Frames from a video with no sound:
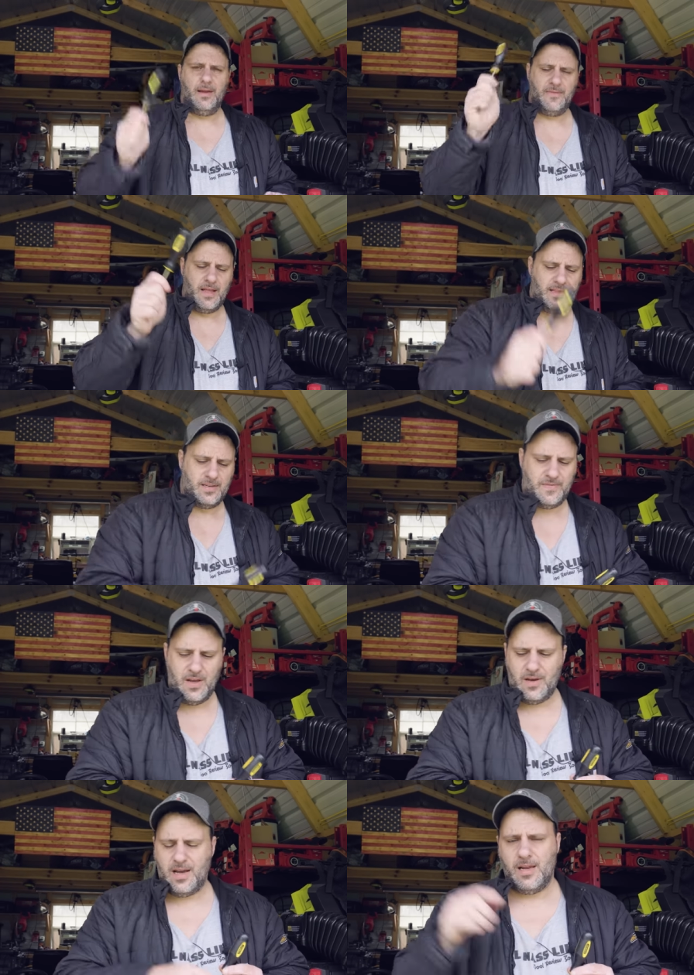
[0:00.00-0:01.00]
mm. if you like this
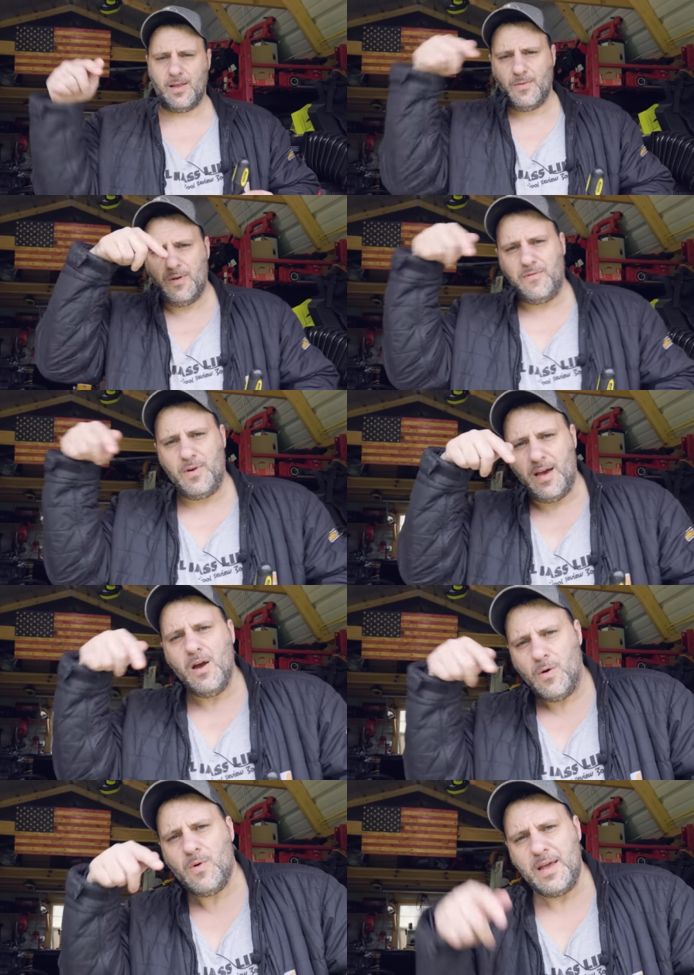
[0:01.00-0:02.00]
video, I got another one for you
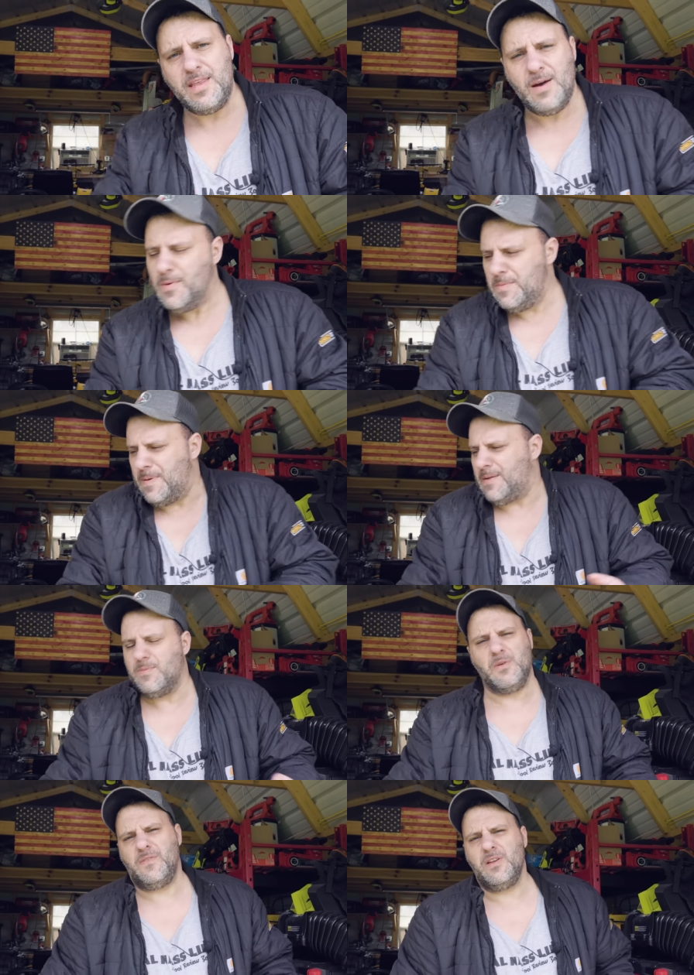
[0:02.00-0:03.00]
right there. We'll be back with
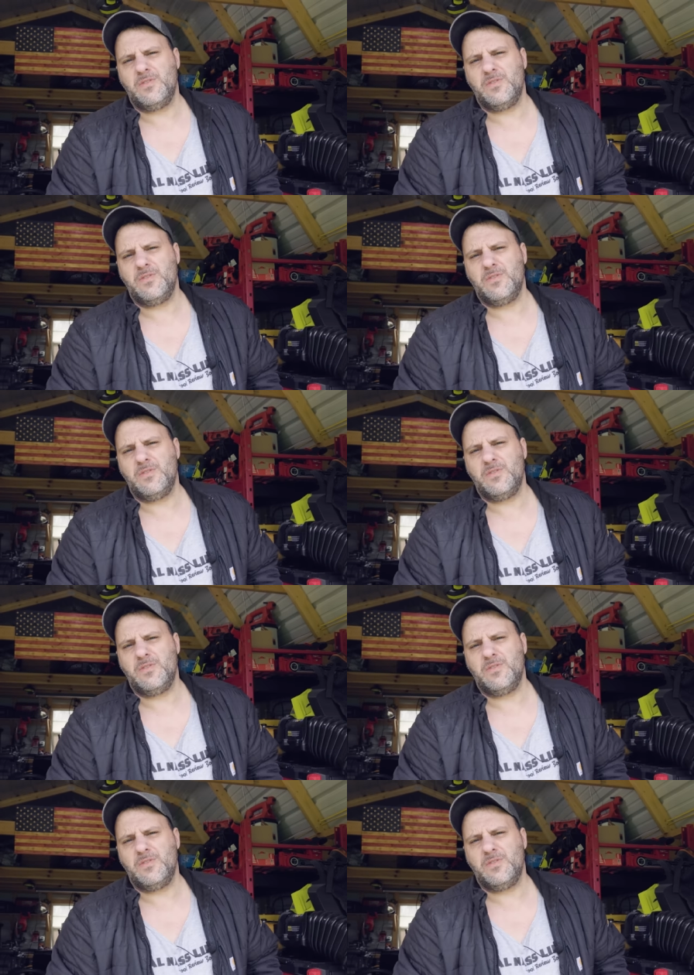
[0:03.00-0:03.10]
more videos